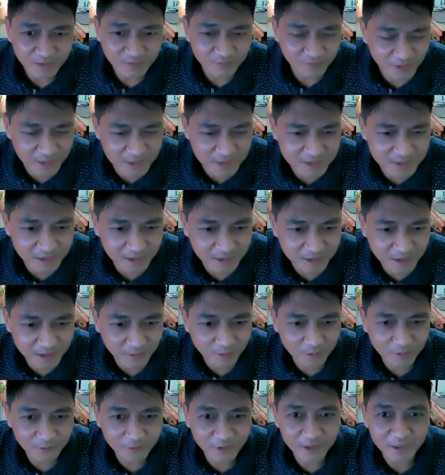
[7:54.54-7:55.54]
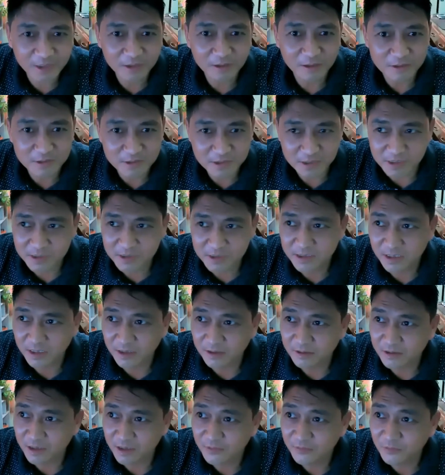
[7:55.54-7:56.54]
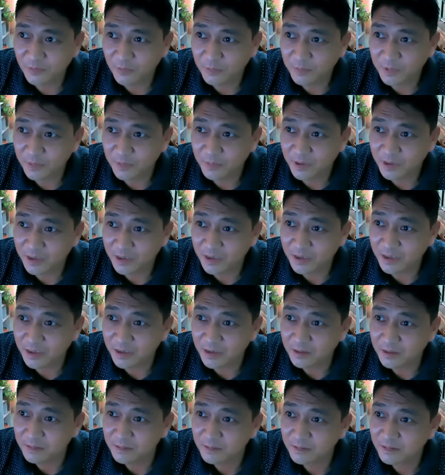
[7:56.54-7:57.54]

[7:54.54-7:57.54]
Firstly, they were very consistent right from the beginning.